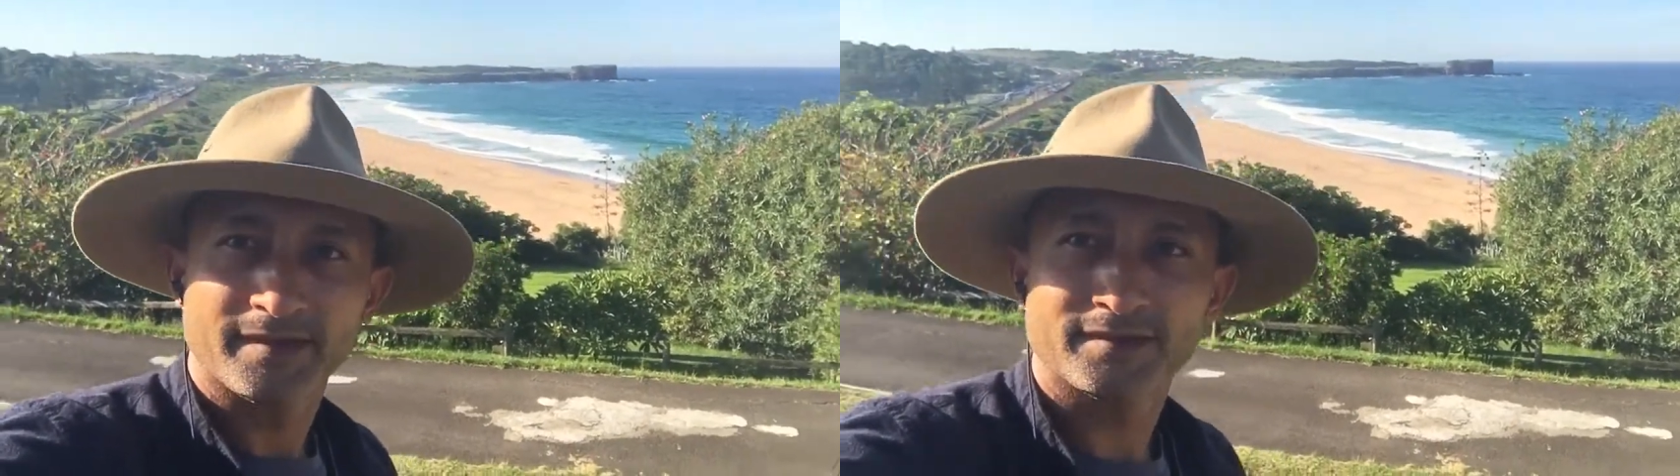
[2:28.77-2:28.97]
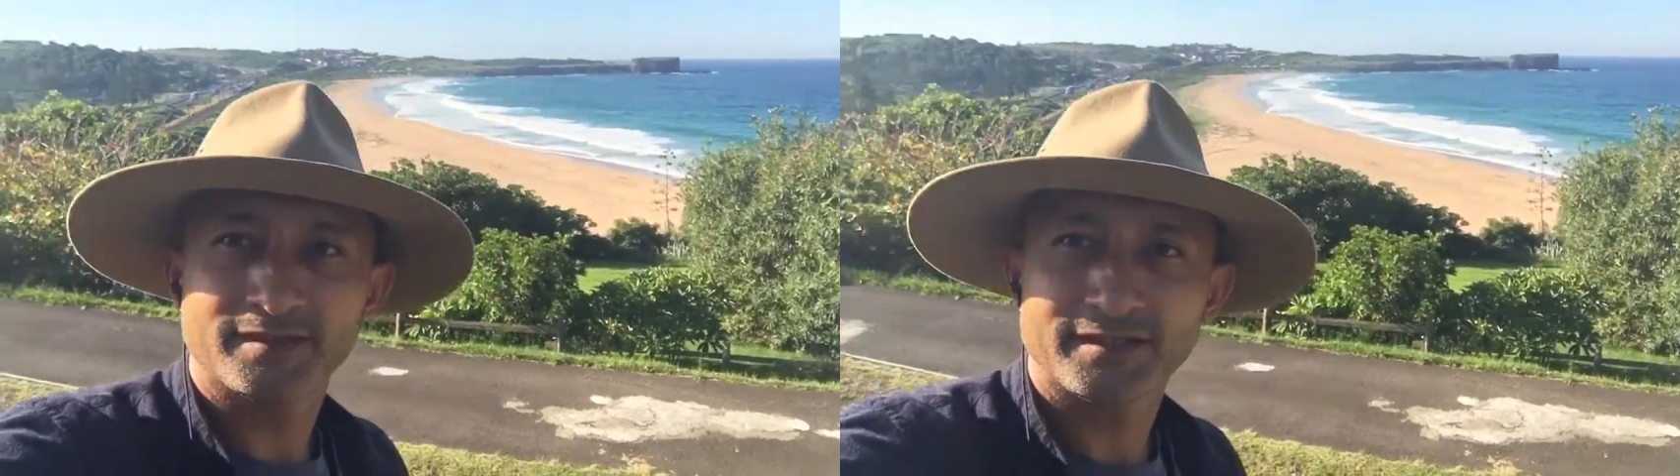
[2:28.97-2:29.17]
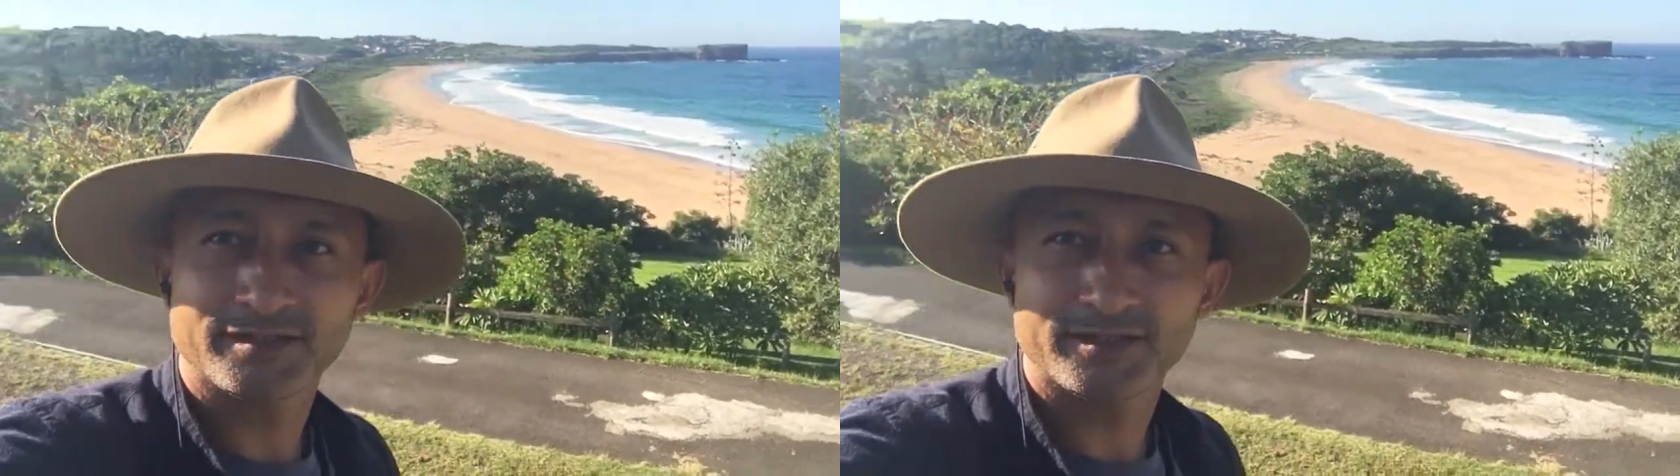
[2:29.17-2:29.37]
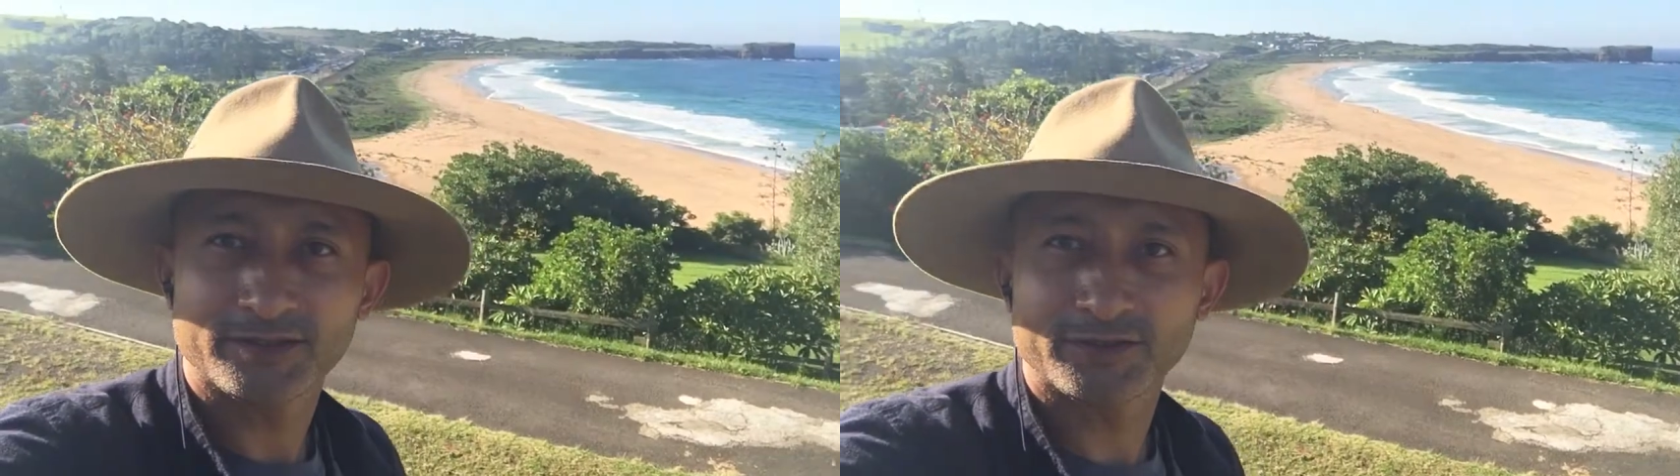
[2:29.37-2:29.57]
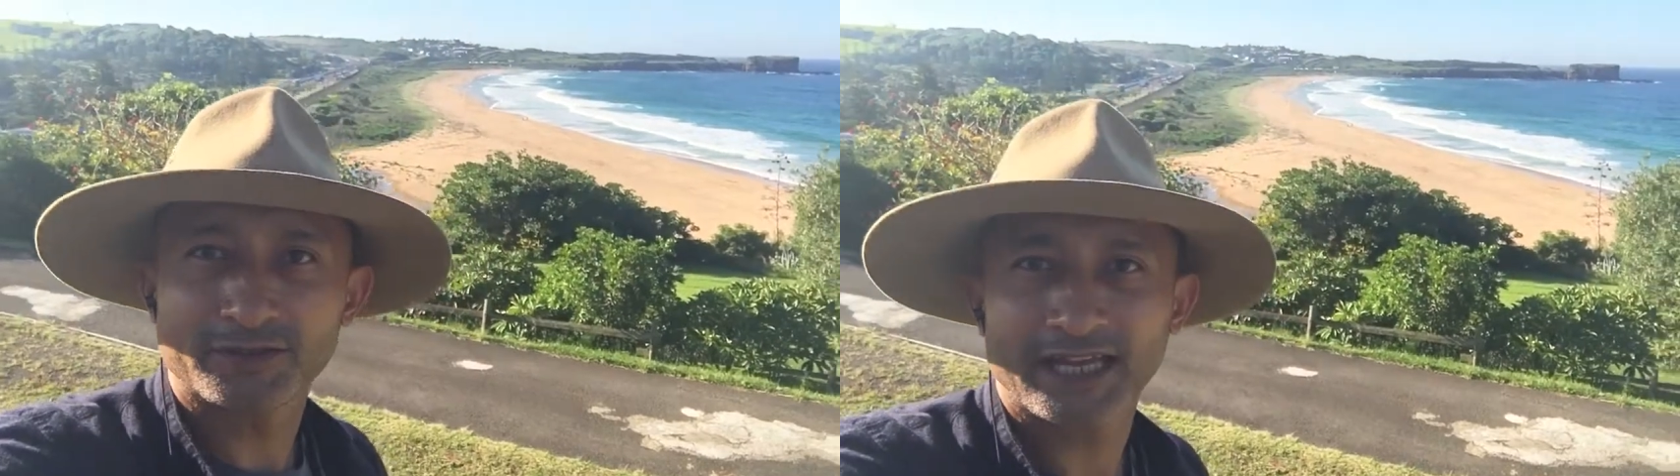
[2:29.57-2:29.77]
So
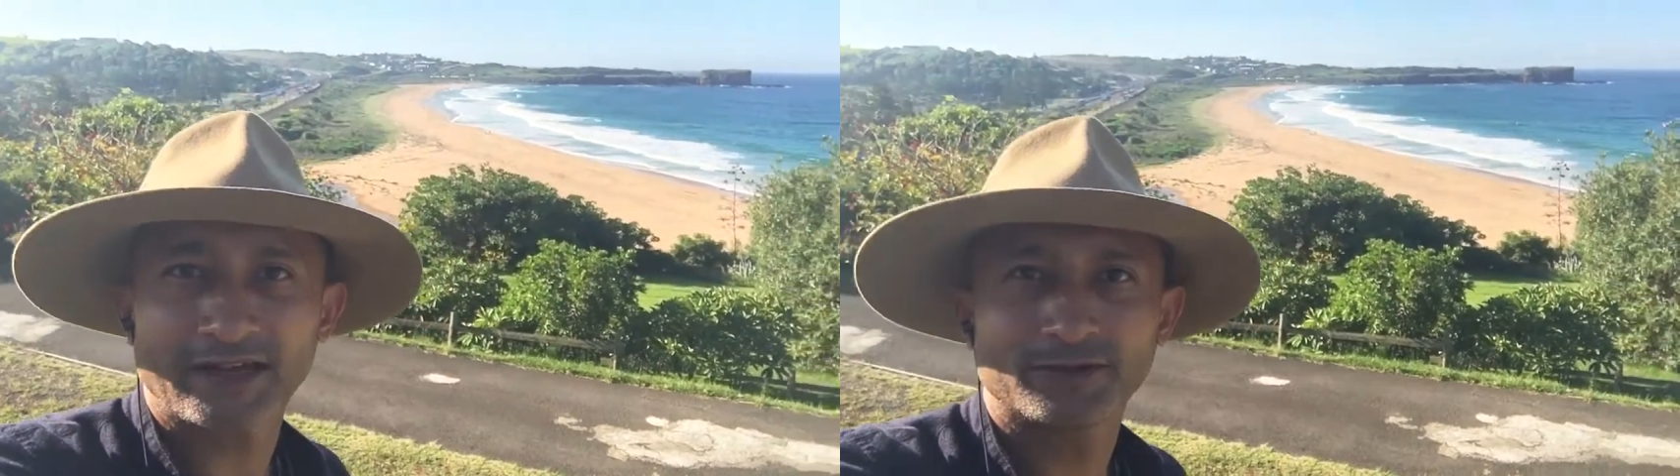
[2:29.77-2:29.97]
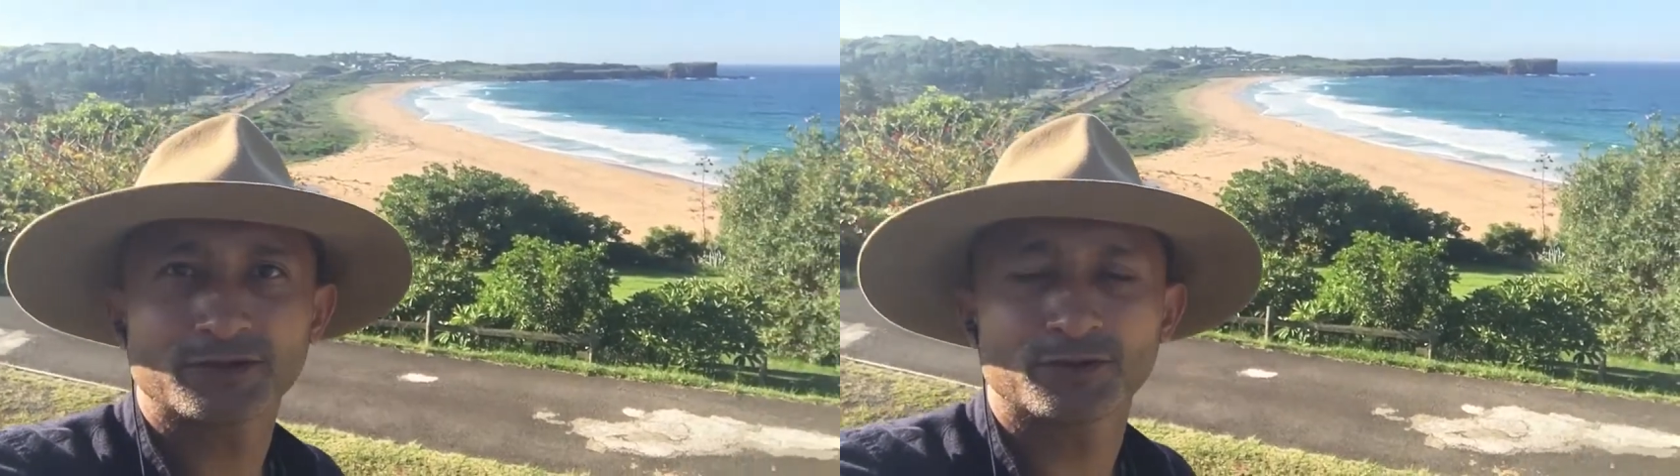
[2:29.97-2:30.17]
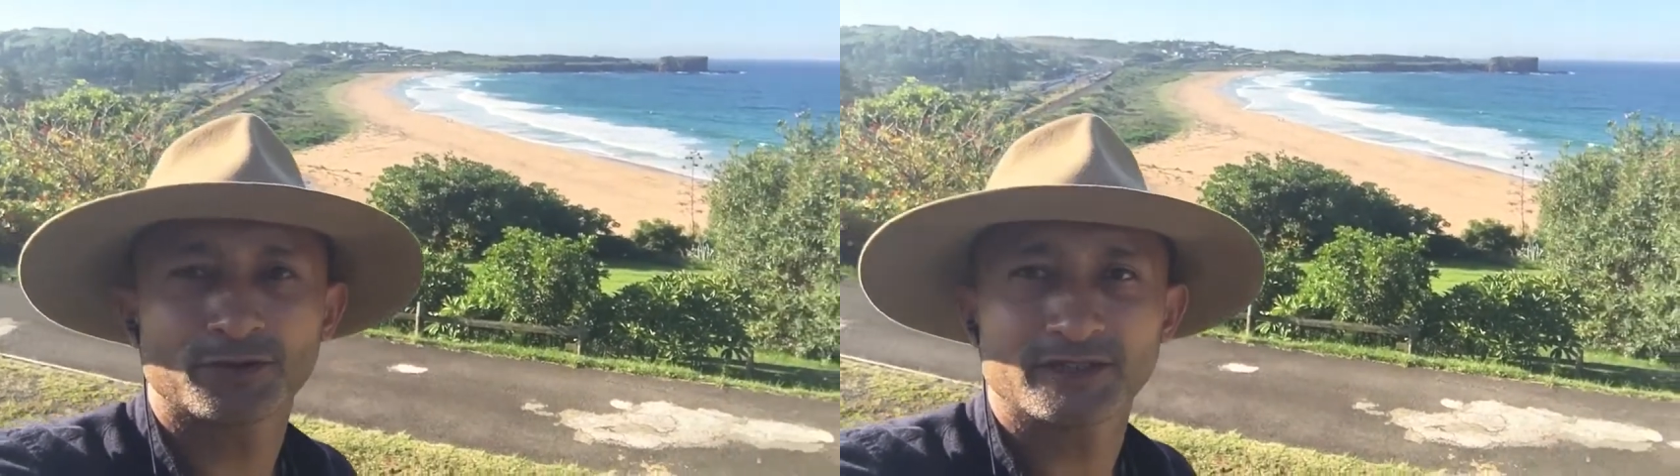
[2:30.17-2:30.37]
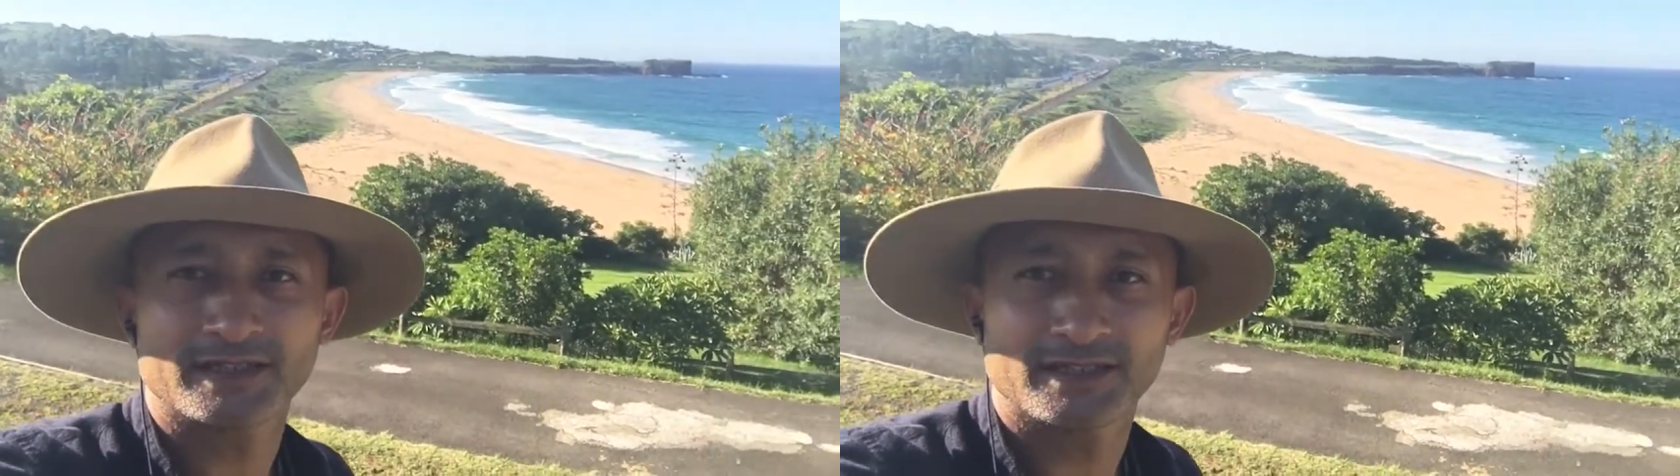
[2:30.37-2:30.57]
you don't have a choice,